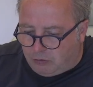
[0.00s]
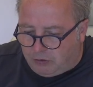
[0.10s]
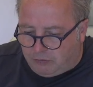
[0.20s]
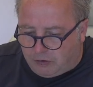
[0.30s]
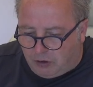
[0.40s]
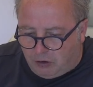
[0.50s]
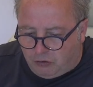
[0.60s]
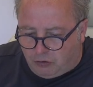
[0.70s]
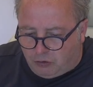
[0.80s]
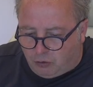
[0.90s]
We've
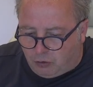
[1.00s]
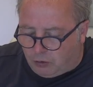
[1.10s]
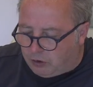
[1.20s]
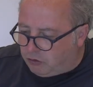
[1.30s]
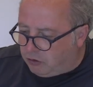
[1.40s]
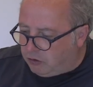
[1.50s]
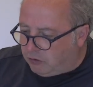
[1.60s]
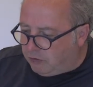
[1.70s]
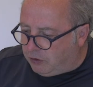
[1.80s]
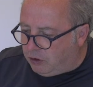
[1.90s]
answered all the questions
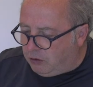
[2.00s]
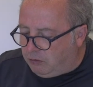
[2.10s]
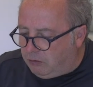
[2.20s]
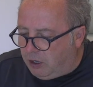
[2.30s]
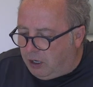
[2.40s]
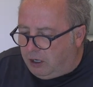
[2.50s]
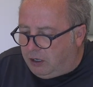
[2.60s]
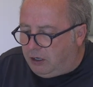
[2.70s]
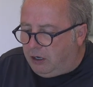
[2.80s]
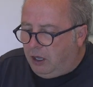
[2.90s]
for you,
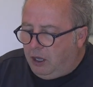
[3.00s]
Hayden.